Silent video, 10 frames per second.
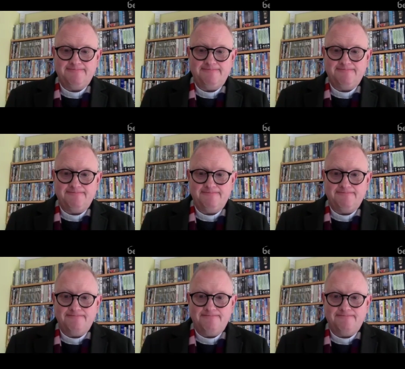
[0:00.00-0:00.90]

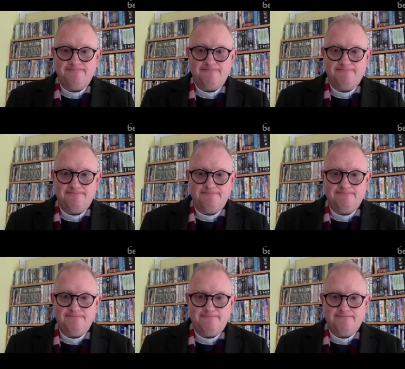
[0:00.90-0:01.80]

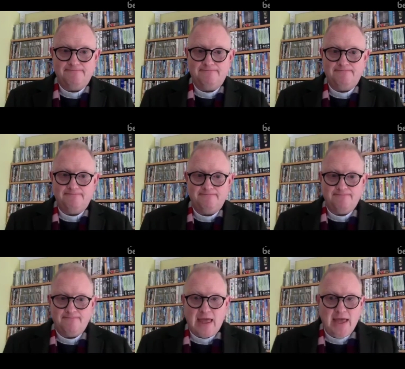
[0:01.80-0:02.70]

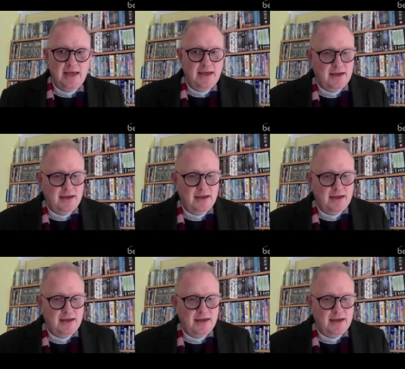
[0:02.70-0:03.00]
No one is speaking in this clip.